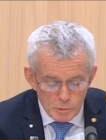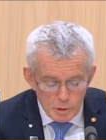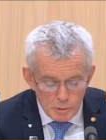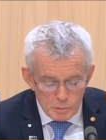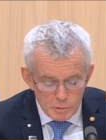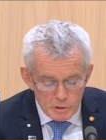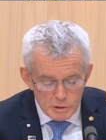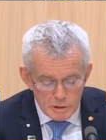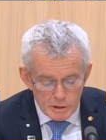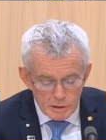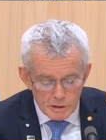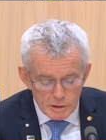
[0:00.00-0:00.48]

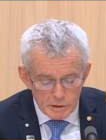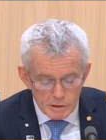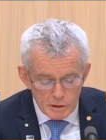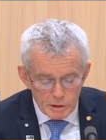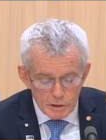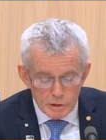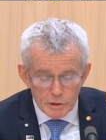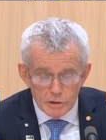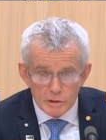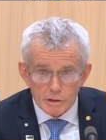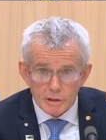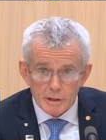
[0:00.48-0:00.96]
what was the
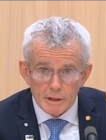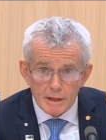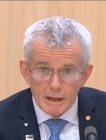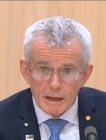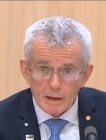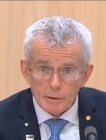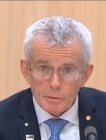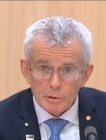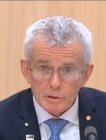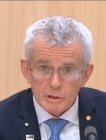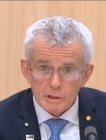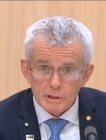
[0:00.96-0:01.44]
conclusion and
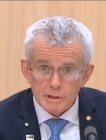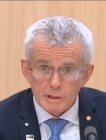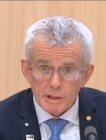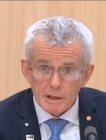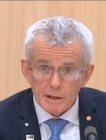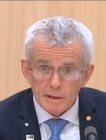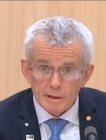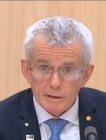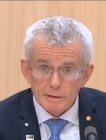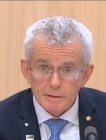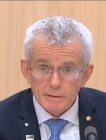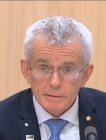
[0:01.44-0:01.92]
how was it
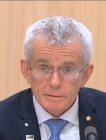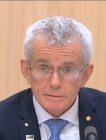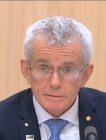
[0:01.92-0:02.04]
done?